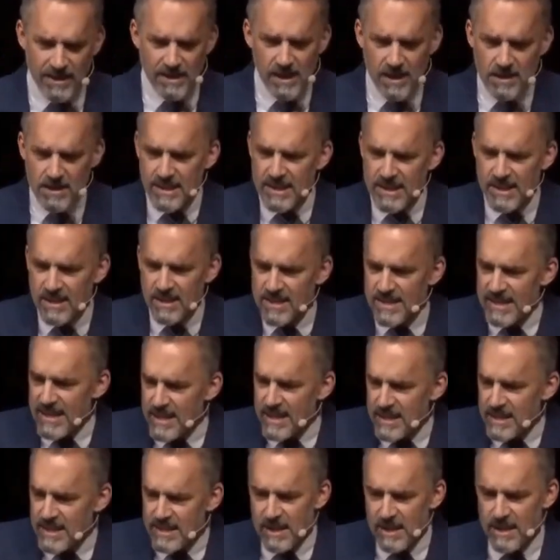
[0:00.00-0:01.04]
doesn't
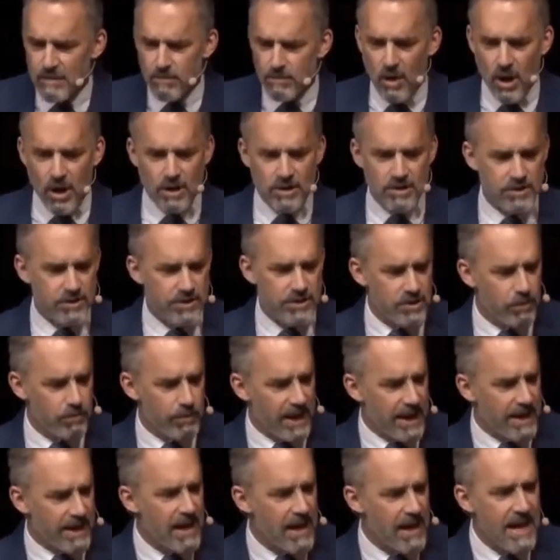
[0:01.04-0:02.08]
exist in the Marxist
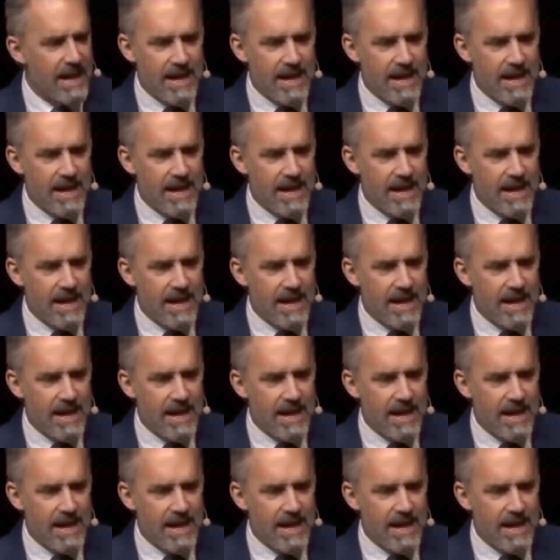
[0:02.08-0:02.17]
domain.